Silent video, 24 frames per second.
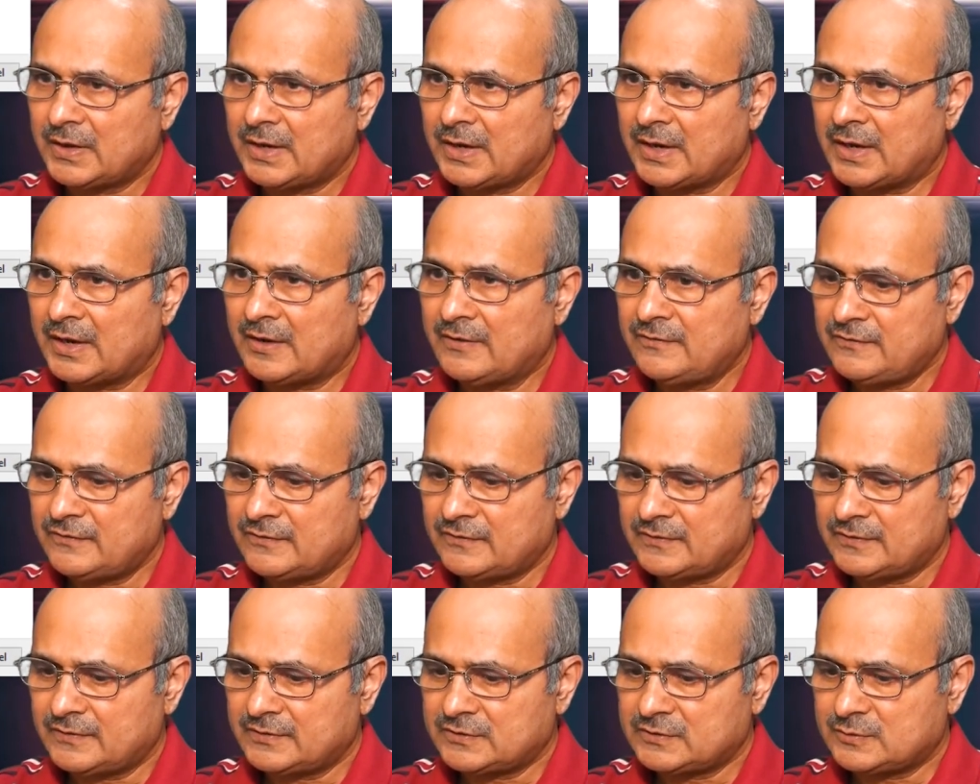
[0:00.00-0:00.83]
F
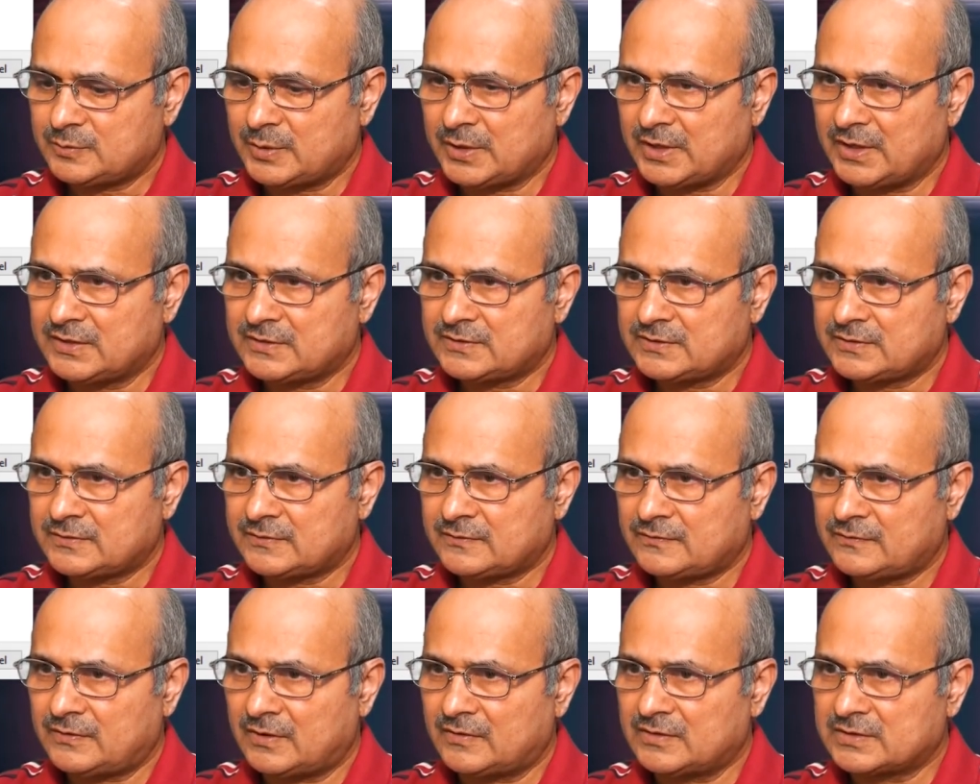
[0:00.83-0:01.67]
space
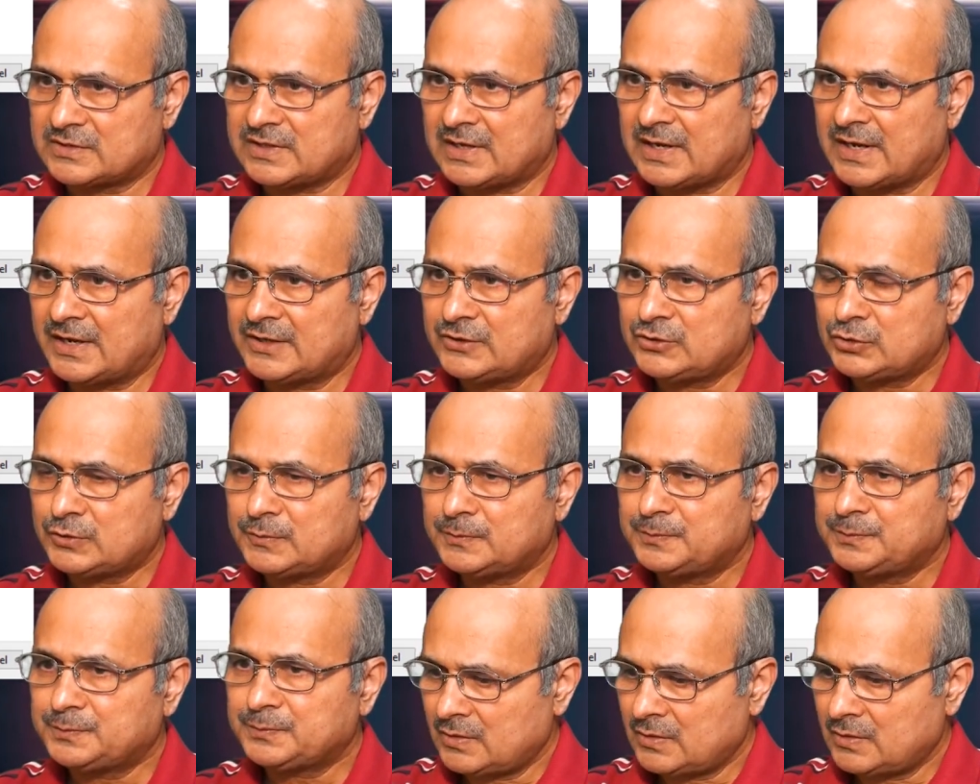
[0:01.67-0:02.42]
forward slash